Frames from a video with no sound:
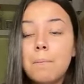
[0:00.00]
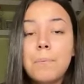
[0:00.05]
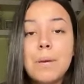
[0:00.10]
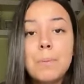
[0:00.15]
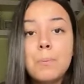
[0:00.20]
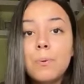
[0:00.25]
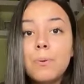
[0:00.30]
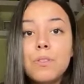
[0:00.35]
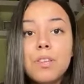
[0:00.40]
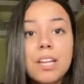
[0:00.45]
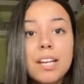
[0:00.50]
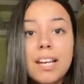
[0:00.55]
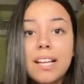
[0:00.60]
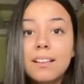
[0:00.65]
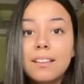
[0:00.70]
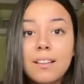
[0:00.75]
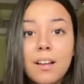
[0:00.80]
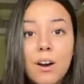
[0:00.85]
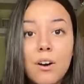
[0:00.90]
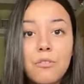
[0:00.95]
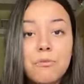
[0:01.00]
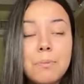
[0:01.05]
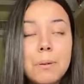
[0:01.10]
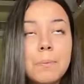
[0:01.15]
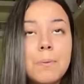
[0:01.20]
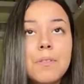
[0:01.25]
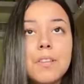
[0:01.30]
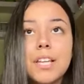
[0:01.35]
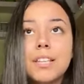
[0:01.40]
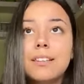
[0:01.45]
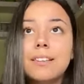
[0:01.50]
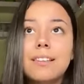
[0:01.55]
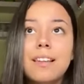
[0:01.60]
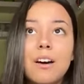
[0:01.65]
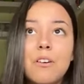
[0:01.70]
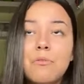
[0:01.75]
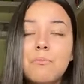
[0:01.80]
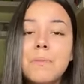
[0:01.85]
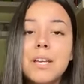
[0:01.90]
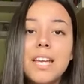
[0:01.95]
people that I love, people that
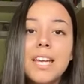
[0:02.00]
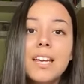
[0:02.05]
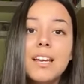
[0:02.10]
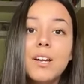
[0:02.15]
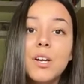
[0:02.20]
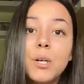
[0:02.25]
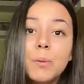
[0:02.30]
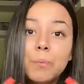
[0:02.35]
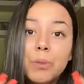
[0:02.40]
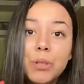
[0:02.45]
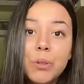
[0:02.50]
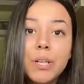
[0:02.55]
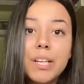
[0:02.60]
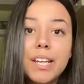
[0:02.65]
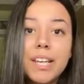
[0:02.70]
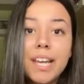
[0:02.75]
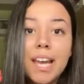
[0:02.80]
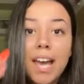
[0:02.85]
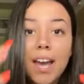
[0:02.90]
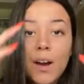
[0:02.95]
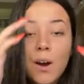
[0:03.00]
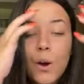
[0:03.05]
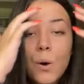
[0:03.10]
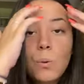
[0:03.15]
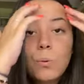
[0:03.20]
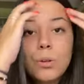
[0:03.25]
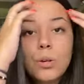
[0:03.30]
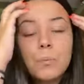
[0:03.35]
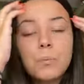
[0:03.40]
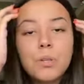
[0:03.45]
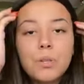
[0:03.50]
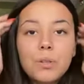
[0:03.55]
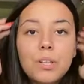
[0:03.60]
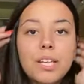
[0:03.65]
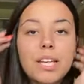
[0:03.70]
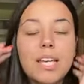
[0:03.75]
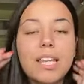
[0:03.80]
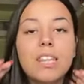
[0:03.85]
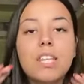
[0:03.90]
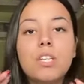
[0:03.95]
love me, community, a whole
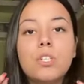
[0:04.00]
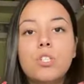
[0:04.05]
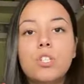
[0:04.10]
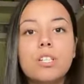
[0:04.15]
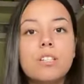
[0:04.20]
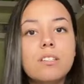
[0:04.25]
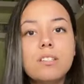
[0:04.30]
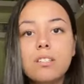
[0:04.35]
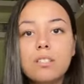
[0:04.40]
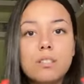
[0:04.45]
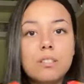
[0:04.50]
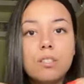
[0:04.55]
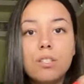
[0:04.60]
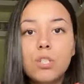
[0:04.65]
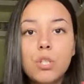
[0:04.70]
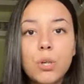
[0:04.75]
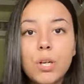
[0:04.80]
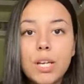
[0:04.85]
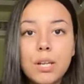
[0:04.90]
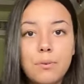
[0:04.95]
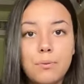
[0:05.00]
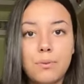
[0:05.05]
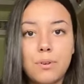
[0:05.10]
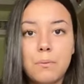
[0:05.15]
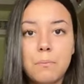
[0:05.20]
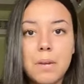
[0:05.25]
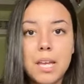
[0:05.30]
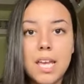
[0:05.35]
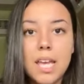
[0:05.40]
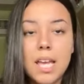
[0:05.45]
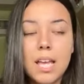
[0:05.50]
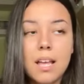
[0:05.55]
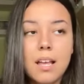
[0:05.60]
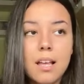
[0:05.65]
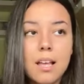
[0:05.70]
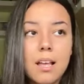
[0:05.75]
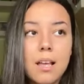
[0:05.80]
community. They just took it from me.